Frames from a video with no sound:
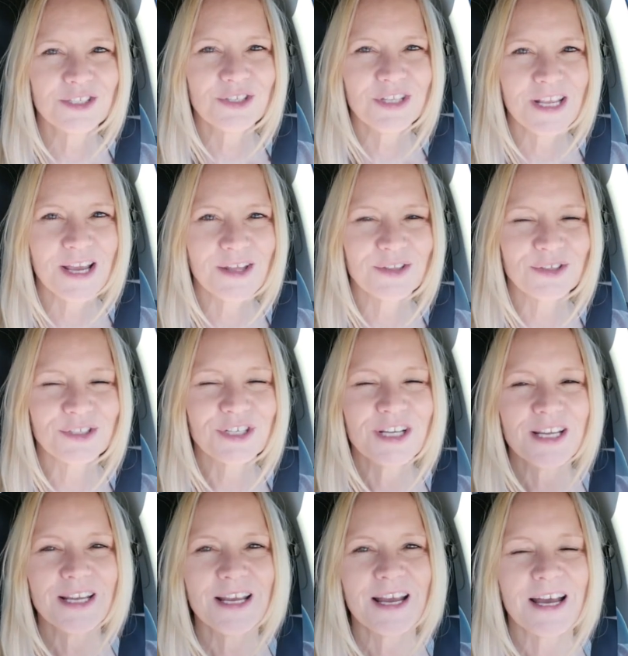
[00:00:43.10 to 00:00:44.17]
to the other
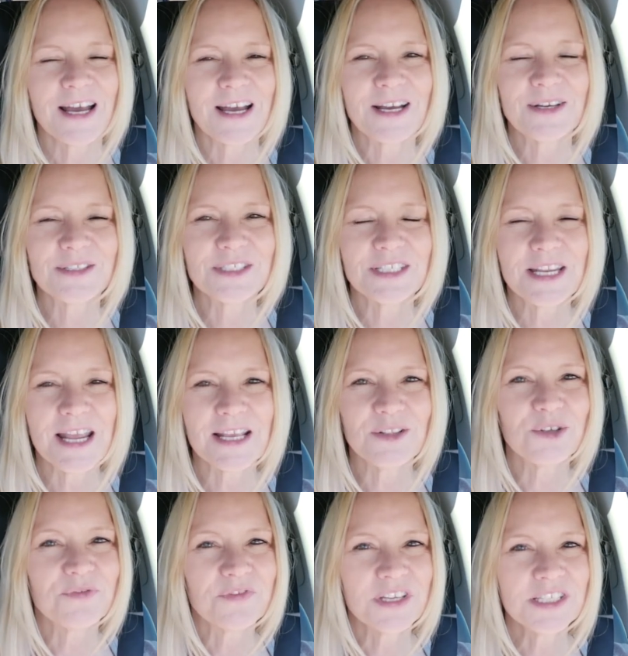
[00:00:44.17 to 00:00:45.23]
uh, today, a
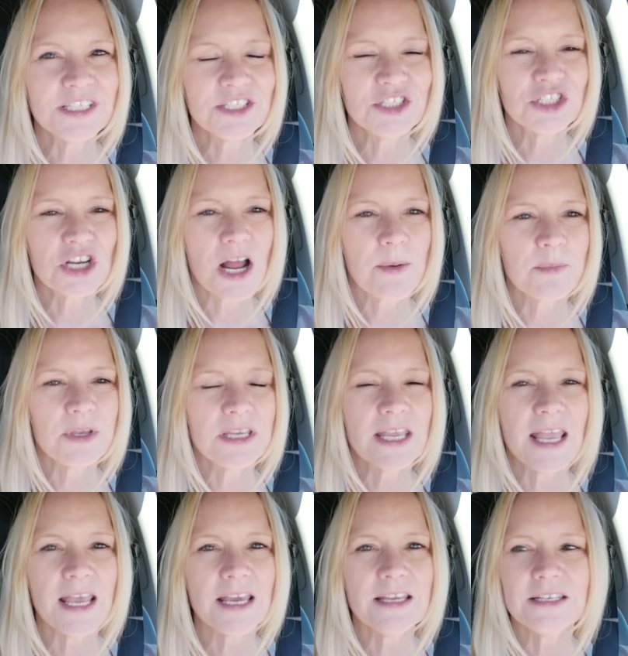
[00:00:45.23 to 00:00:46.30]
little vintage shopping
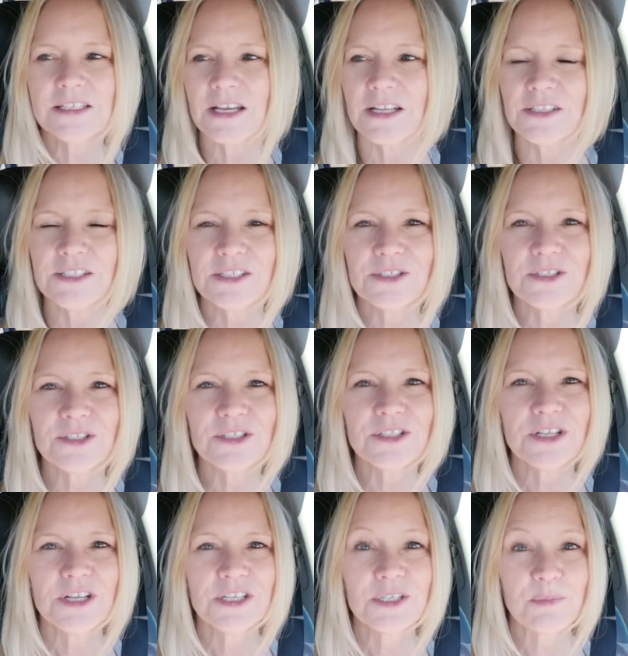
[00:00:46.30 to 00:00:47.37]
and a little
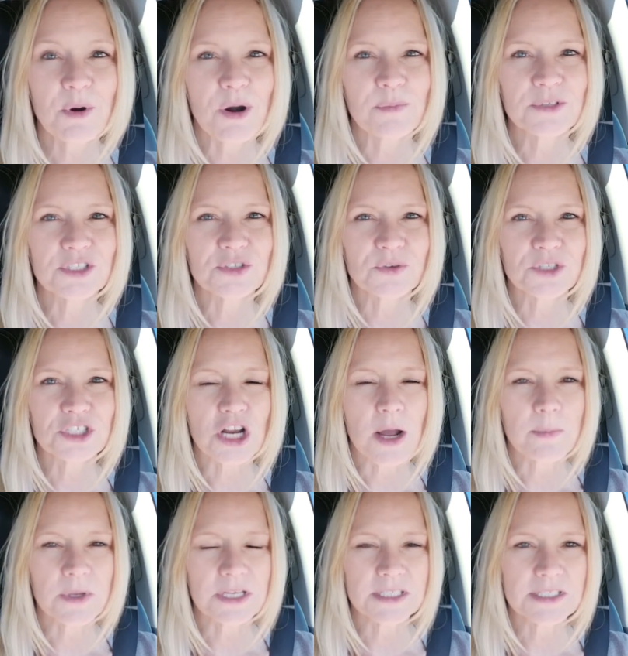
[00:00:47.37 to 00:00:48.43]
department store
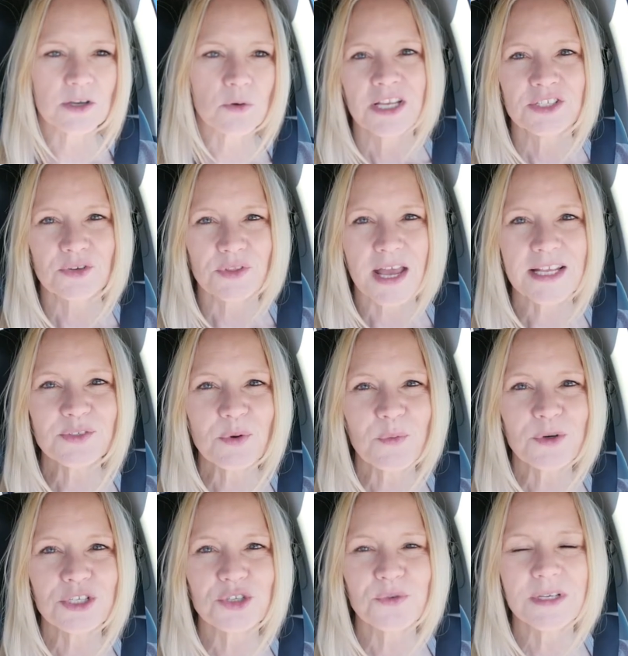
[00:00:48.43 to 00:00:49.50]
shopping. So, so that's what
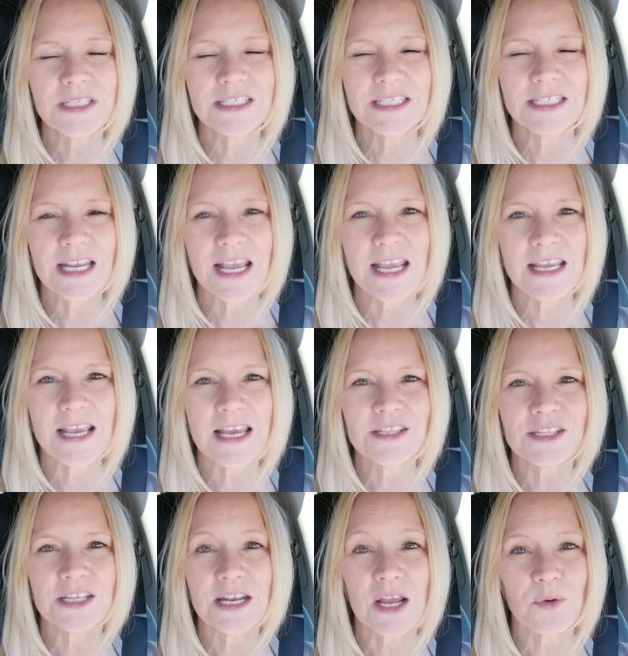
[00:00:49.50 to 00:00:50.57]
we're doing today.
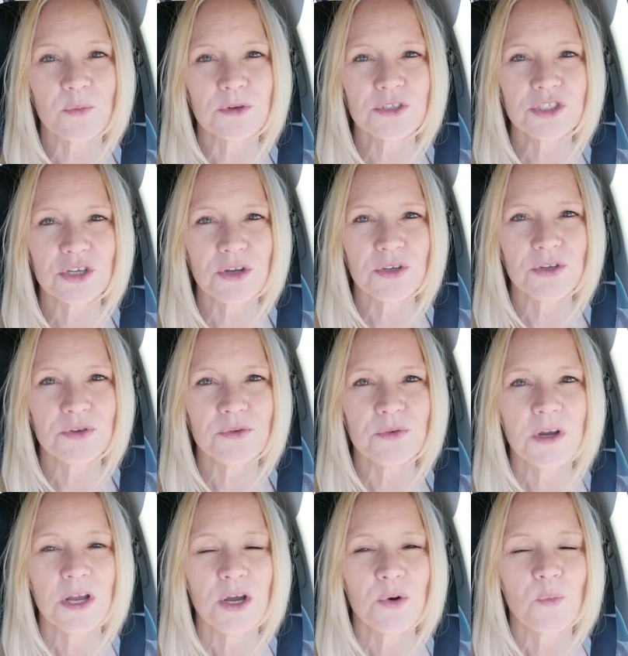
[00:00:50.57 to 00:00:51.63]
And then I will show you
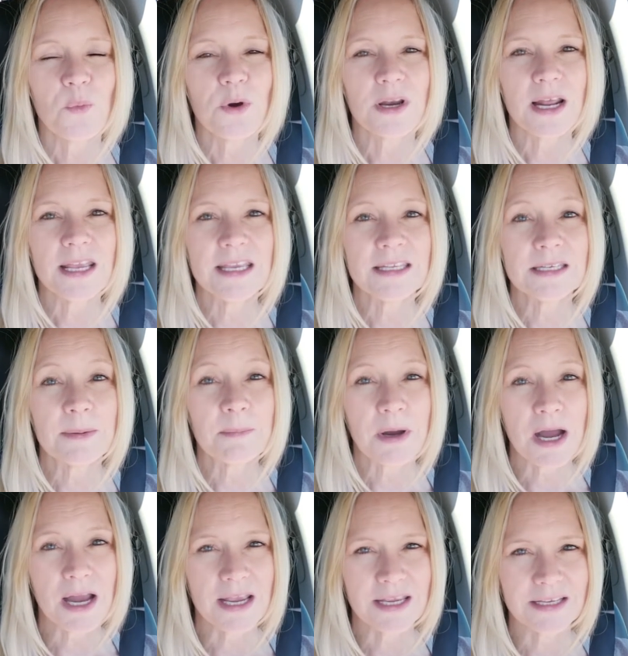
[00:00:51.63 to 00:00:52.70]
what I end up
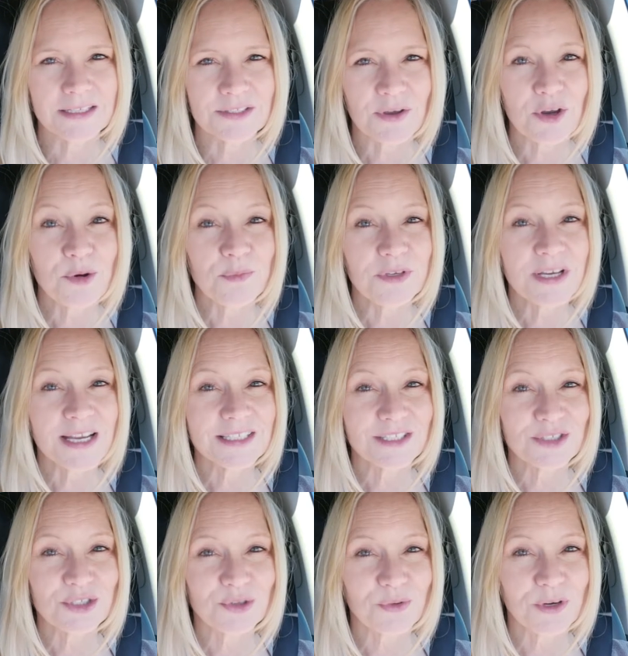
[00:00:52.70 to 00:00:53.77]
buying. So I hope you guys
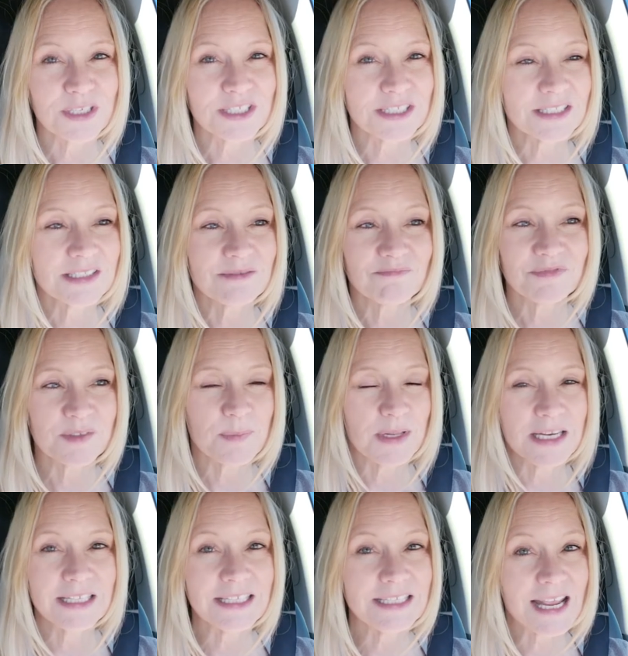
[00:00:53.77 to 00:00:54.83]
enjoy just
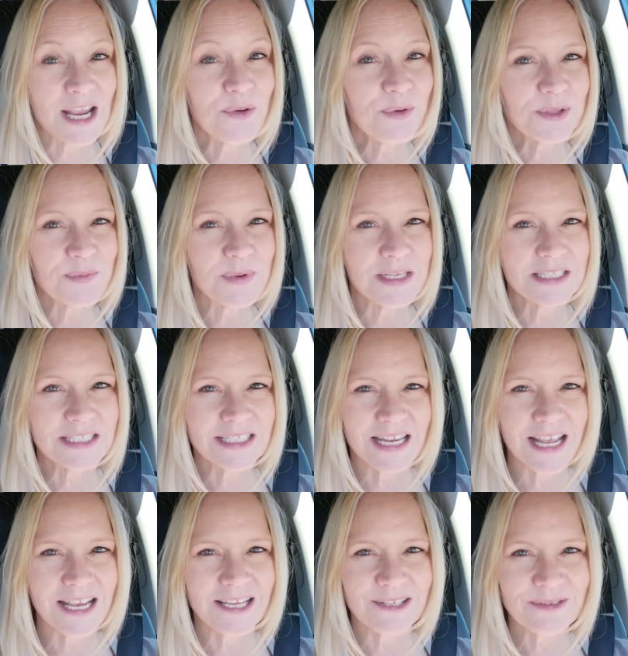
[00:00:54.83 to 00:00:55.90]
spending the day with me
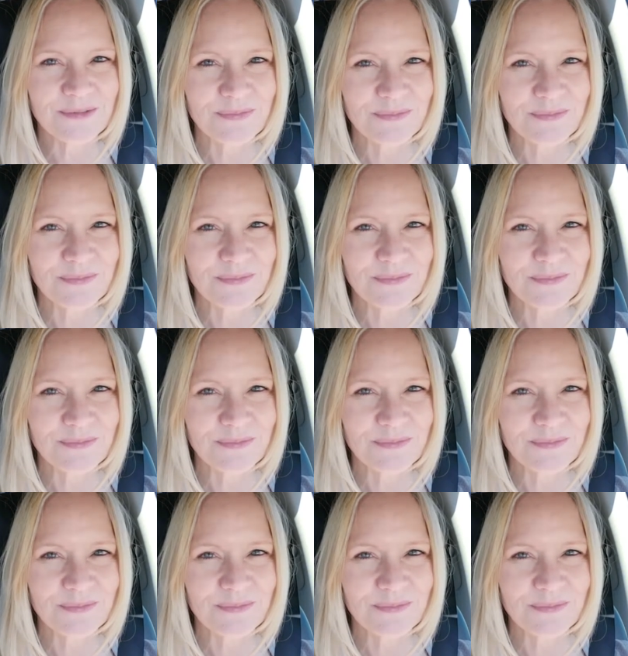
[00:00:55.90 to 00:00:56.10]
today.